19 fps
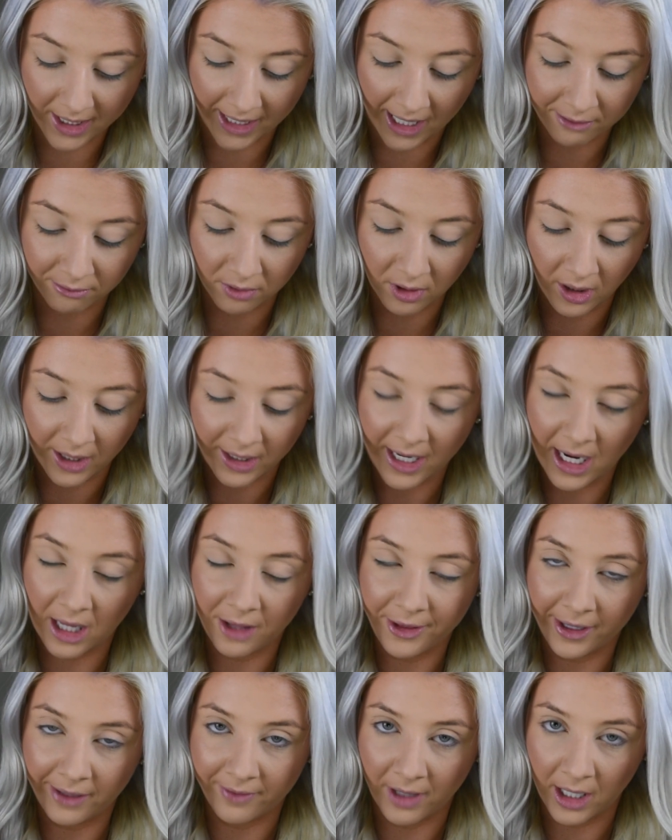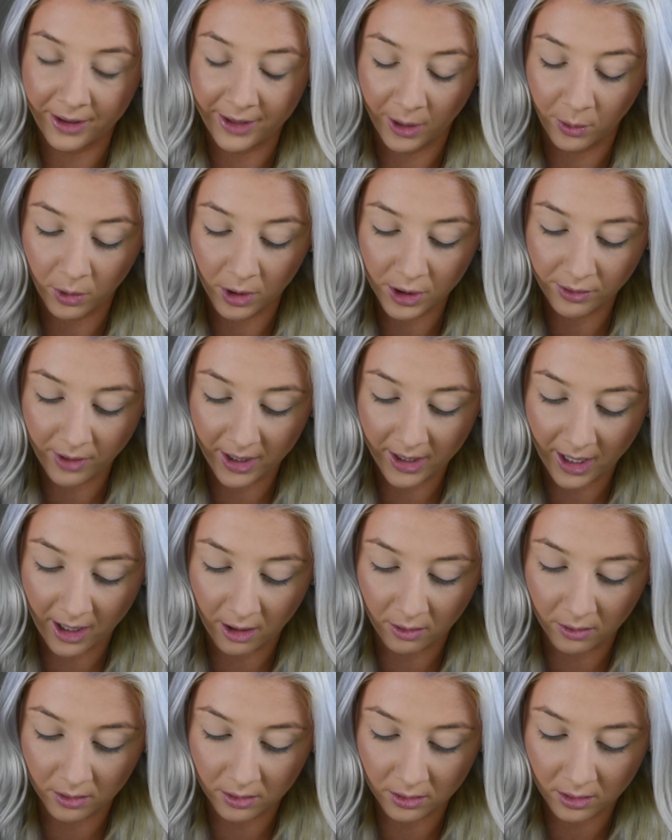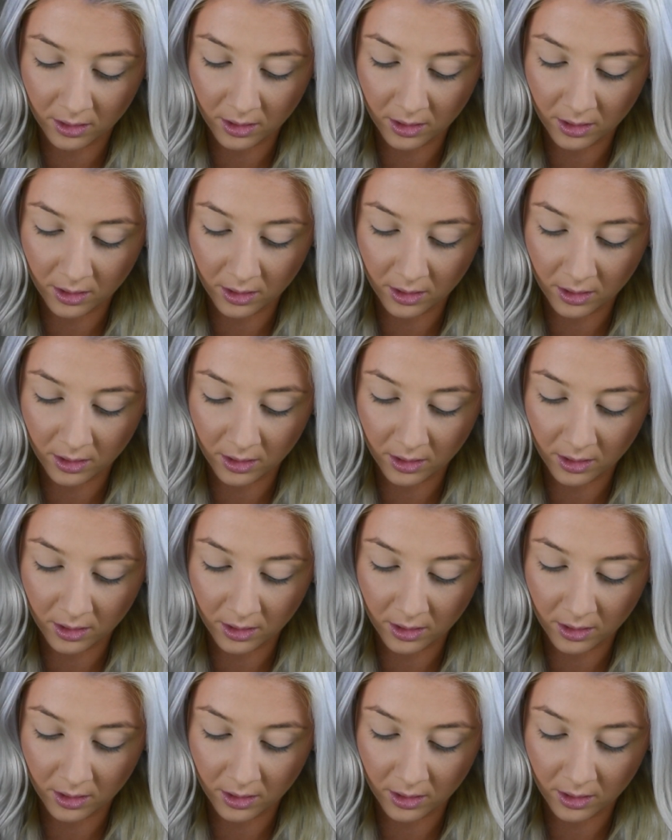Like, I really can't think of anything worse right now.